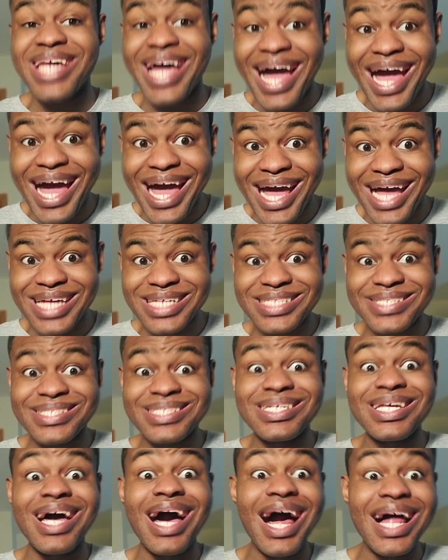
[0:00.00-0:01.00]
S
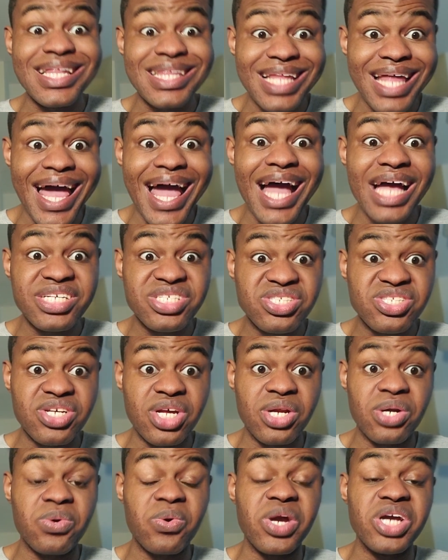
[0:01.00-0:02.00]
a last
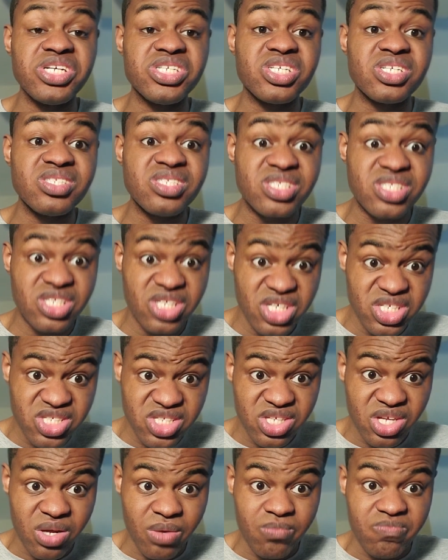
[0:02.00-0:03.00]
generation
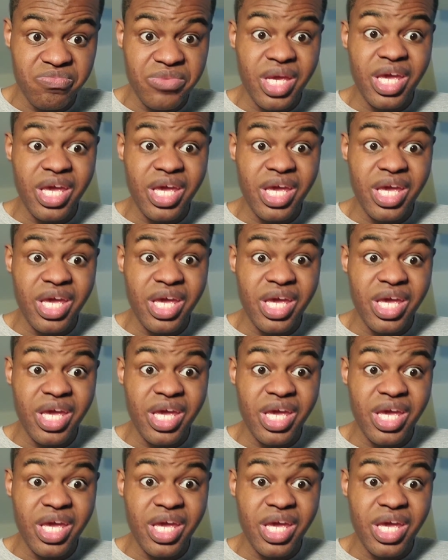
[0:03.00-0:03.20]
system?